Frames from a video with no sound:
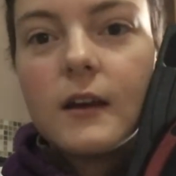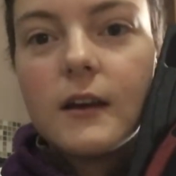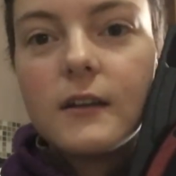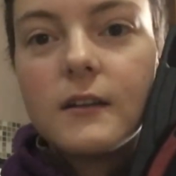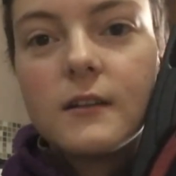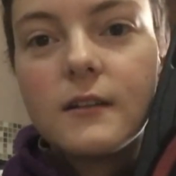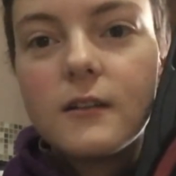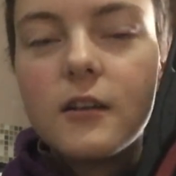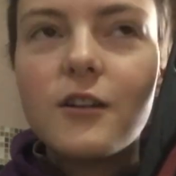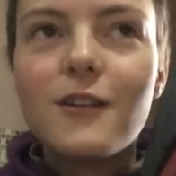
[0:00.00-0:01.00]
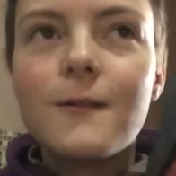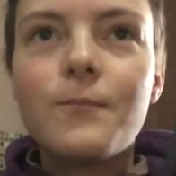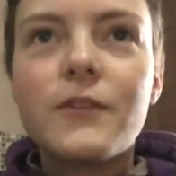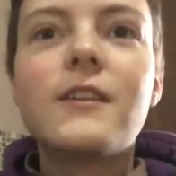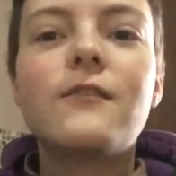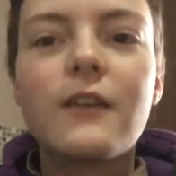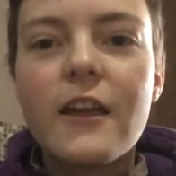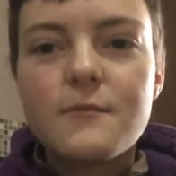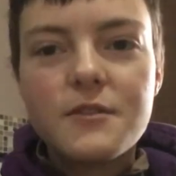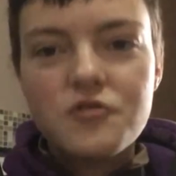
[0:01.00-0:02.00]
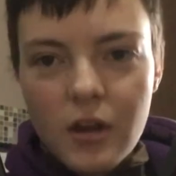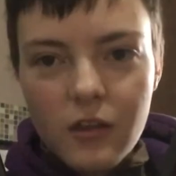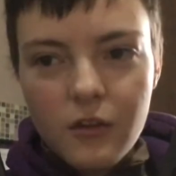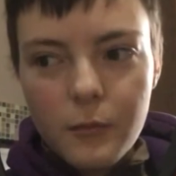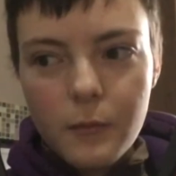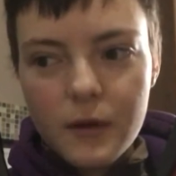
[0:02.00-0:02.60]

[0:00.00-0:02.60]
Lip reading: and, you know, see if it gets my strength up and